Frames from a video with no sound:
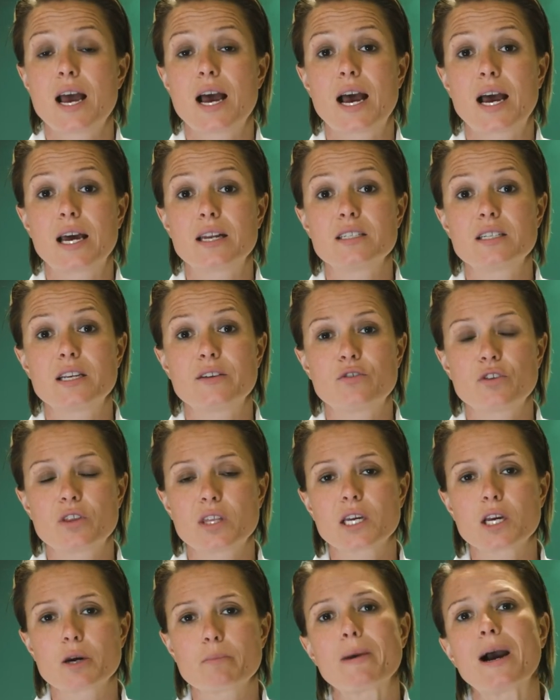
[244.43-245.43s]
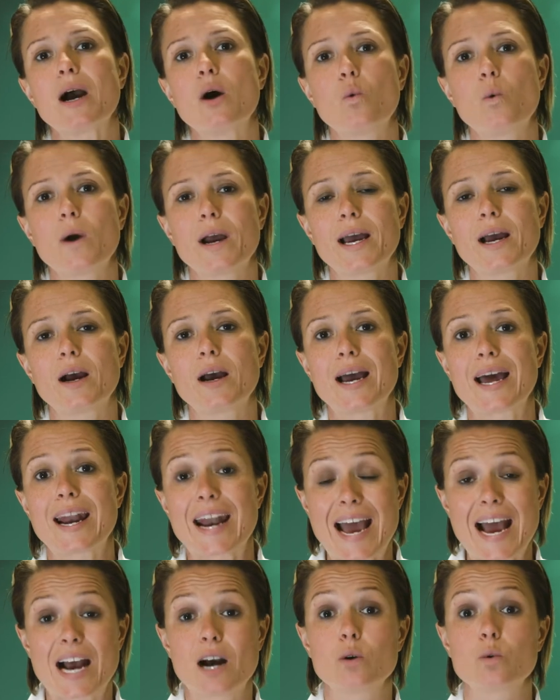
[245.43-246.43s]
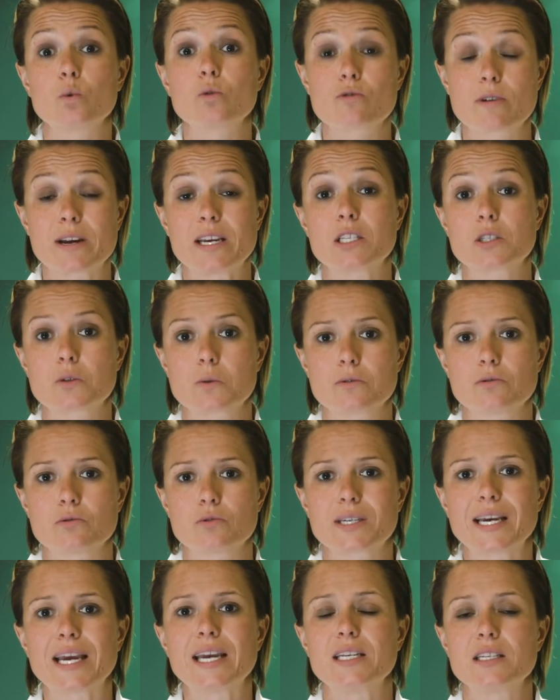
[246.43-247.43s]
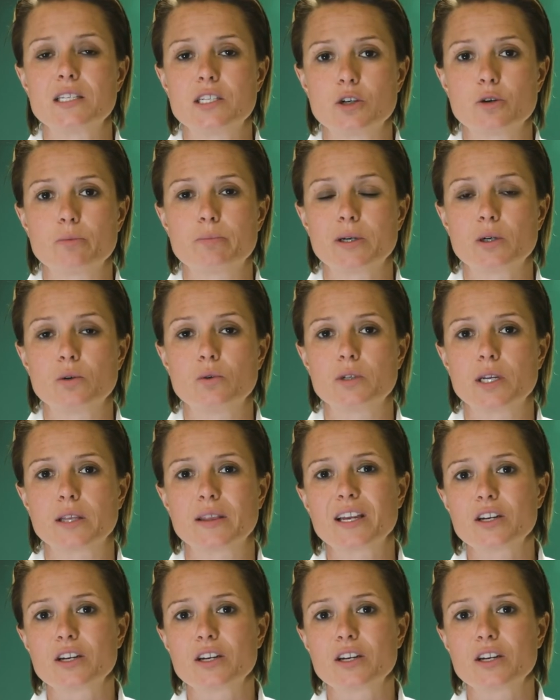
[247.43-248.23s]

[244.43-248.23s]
And if you think about where and how grey squirrels get into your building,